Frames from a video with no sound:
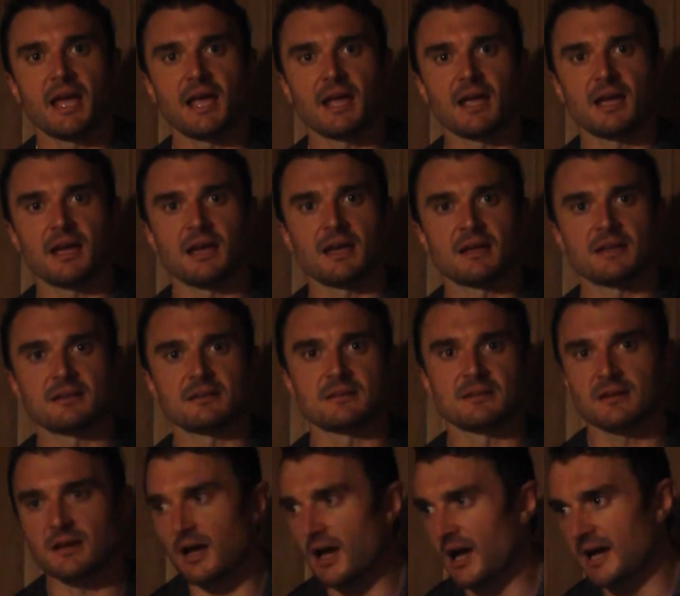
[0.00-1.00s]

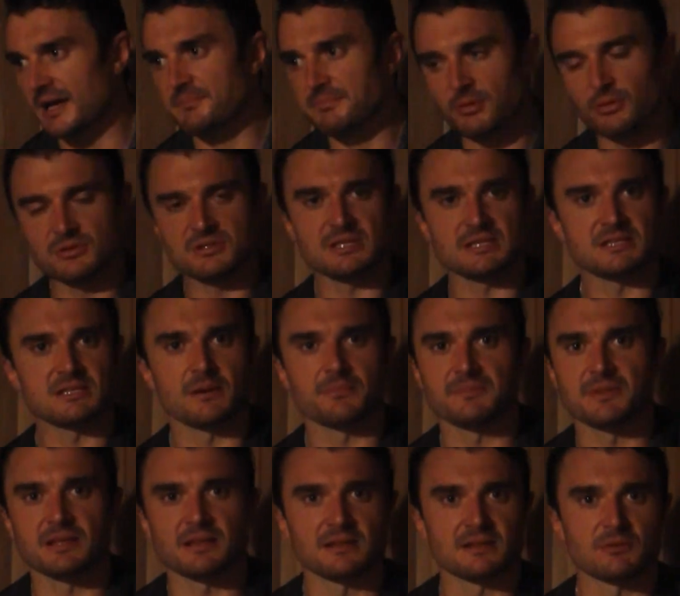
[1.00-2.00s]
and I posted
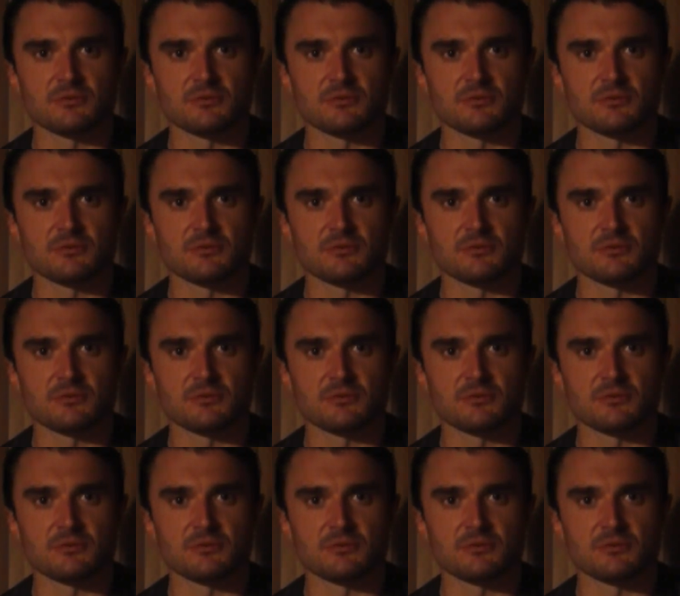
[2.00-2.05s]
something